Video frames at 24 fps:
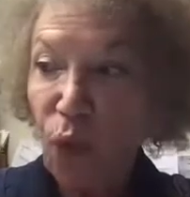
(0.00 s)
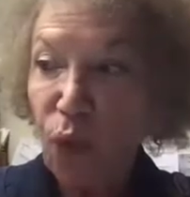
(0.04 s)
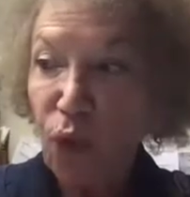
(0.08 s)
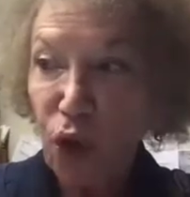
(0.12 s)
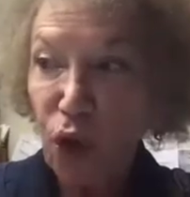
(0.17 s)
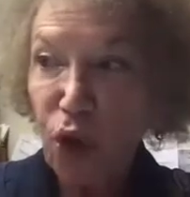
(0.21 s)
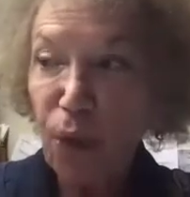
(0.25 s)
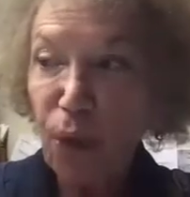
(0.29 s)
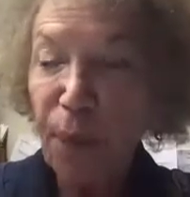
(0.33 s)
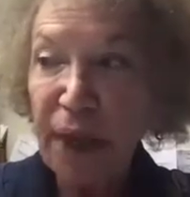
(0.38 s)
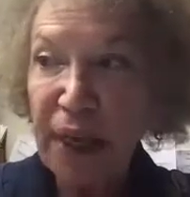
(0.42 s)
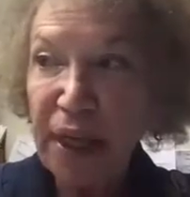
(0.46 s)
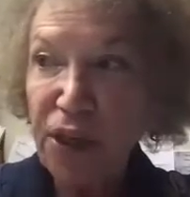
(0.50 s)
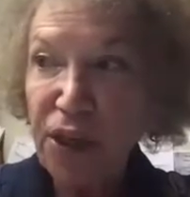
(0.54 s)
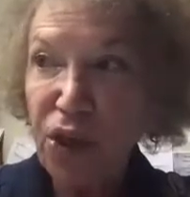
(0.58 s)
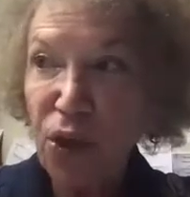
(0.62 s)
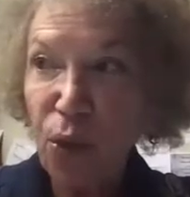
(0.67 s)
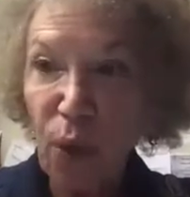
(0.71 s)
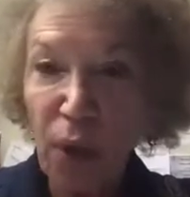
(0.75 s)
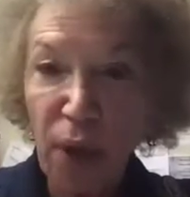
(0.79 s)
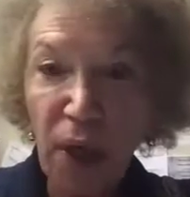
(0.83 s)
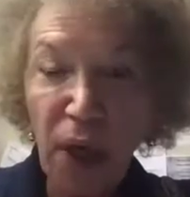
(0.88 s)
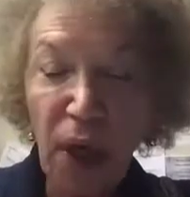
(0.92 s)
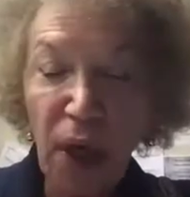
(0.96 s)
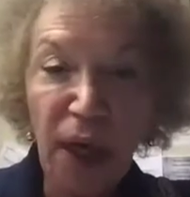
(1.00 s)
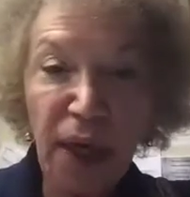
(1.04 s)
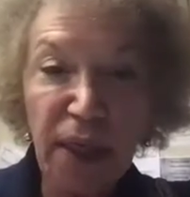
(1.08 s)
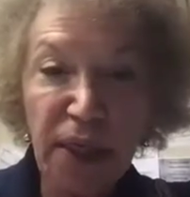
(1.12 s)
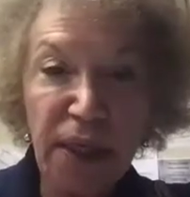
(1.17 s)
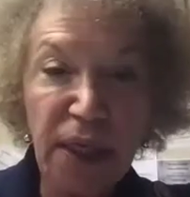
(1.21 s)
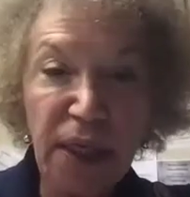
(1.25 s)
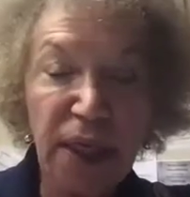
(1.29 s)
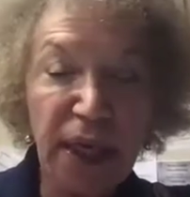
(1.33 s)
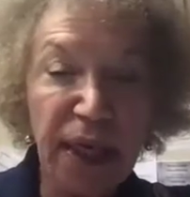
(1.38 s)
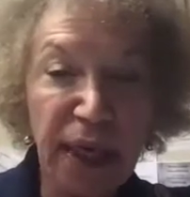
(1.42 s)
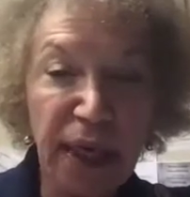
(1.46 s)
Terpenes are what
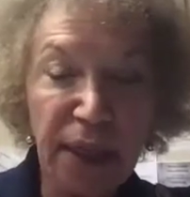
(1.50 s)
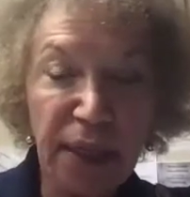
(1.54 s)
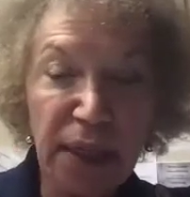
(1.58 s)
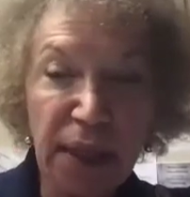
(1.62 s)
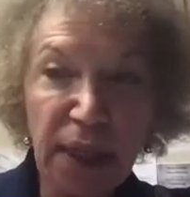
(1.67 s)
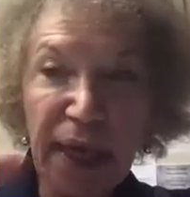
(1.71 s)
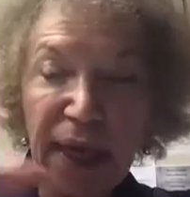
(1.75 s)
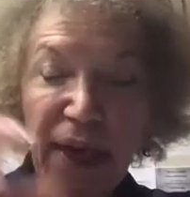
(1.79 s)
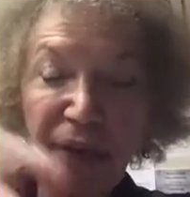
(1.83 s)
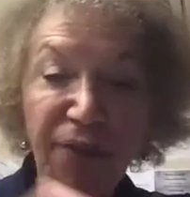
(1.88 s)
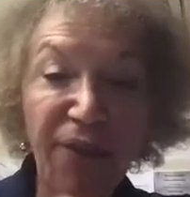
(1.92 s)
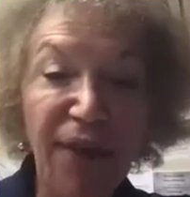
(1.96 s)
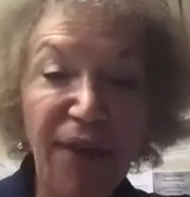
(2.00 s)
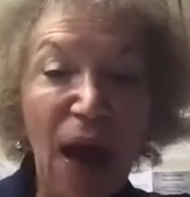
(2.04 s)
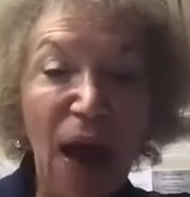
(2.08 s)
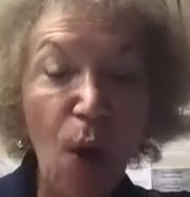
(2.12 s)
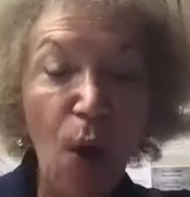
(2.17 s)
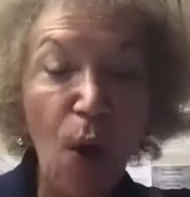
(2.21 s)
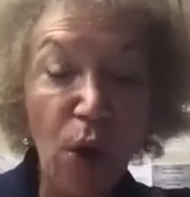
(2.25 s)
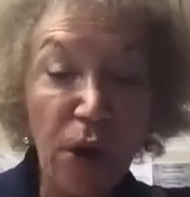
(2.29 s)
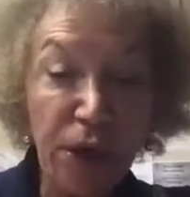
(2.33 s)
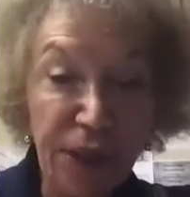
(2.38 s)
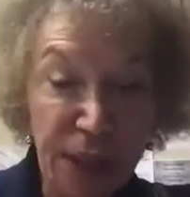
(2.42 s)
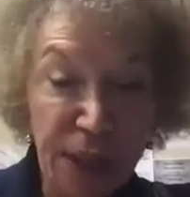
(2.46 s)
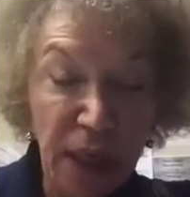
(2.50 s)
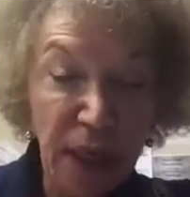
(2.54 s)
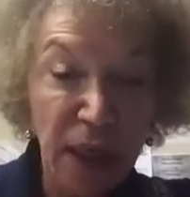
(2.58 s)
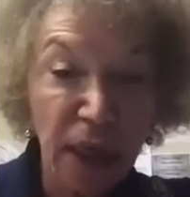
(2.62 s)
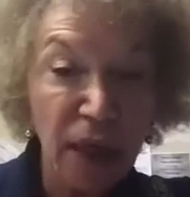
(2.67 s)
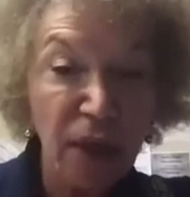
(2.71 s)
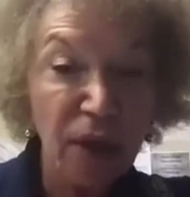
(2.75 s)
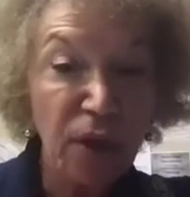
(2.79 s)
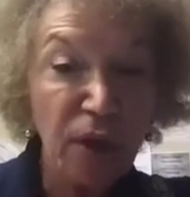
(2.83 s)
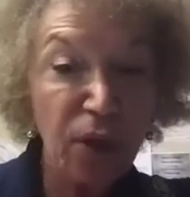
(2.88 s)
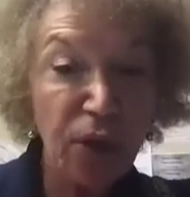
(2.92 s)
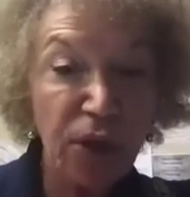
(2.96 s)
cause things like flowers
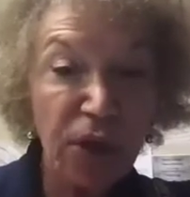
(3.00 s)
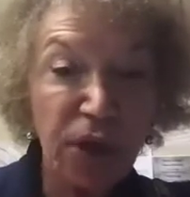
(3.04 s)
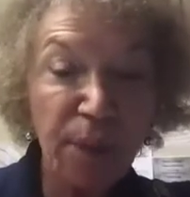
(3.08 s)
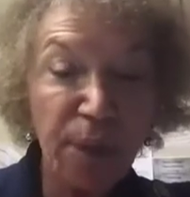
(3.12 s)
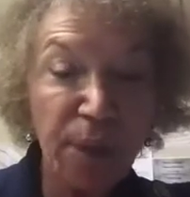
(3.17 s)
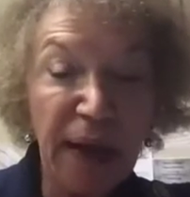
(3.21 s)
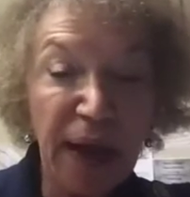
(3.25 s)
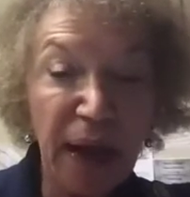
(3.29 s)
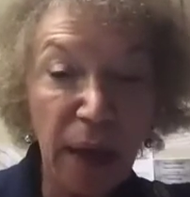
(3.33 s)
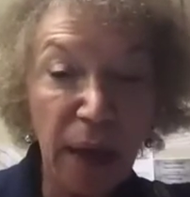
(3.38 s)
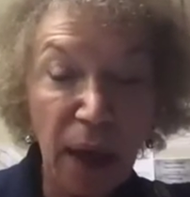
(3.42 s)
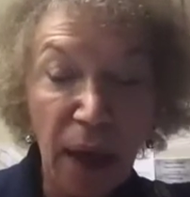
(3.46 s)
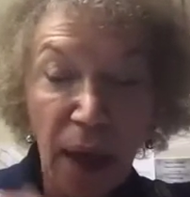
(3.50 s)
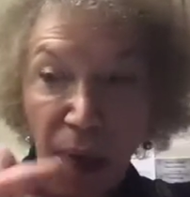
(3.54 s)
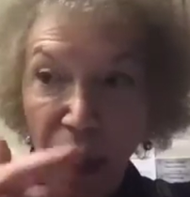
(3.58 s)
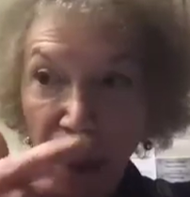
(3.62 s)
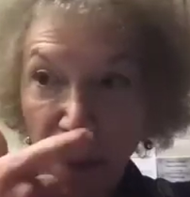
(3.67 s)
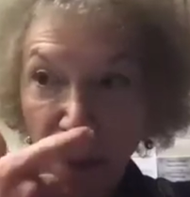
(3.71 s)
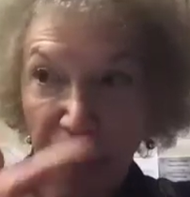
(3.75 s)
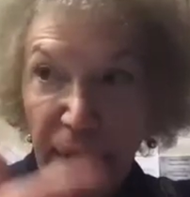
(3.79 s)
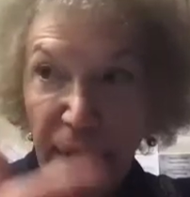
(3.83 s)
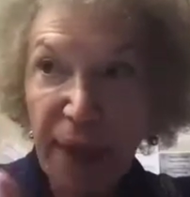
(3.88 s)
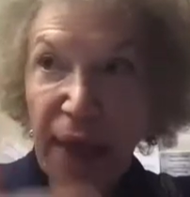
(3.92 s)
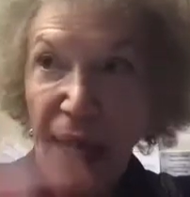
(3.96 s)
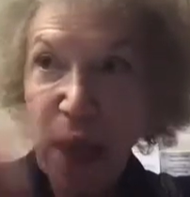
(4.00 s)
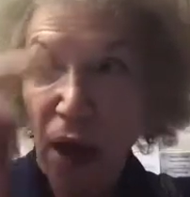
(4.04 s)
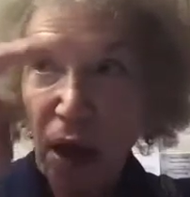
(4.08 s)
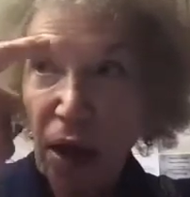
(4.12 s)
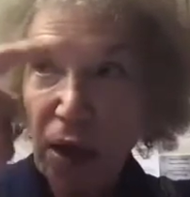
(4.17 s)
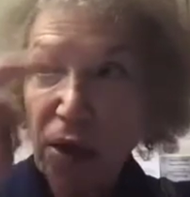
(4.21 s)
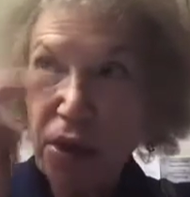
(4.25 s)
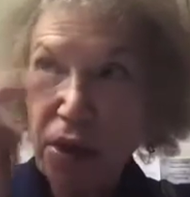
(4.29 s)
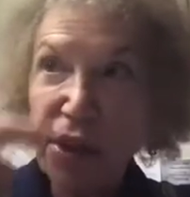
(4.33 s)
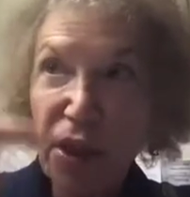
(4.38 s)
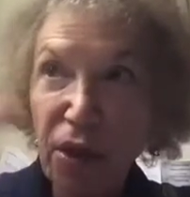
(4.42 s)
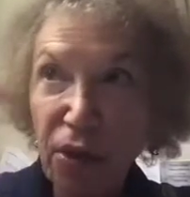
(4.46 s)
to smell, but they
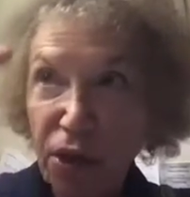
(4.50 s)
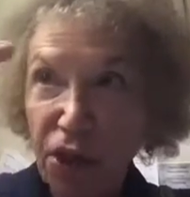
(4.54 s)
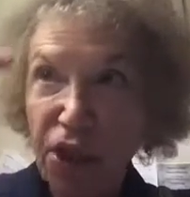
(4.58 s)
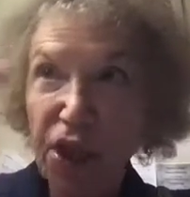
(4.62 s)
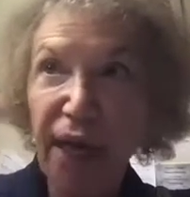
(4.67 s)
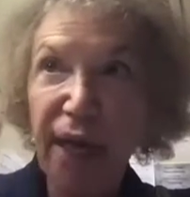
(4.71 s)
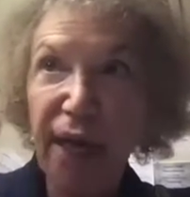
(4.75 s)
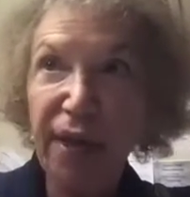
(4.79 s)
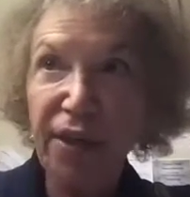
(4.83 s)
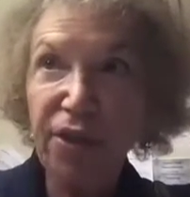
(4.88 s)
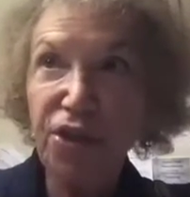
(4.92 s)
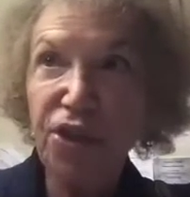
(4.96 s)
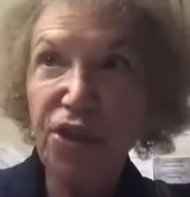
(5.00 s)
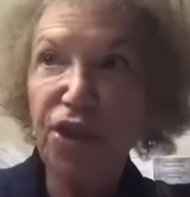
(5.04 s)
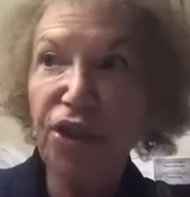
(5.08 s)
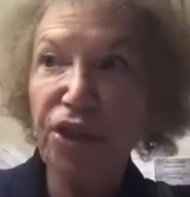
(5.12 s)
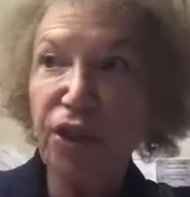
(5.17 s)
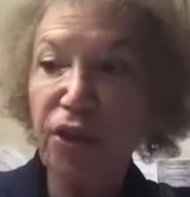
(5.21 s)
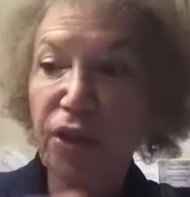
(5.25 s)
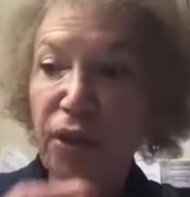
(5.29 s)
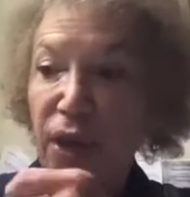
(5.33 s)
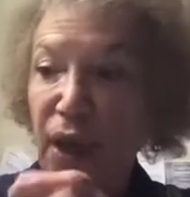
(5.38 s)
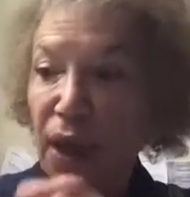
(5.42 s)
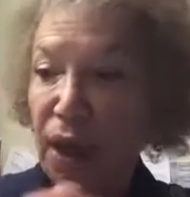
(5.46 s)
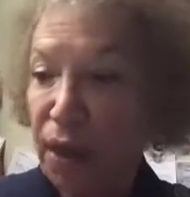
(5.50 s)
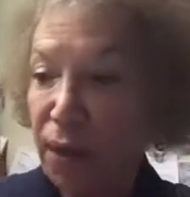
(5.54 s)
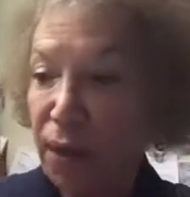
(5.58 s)
also change your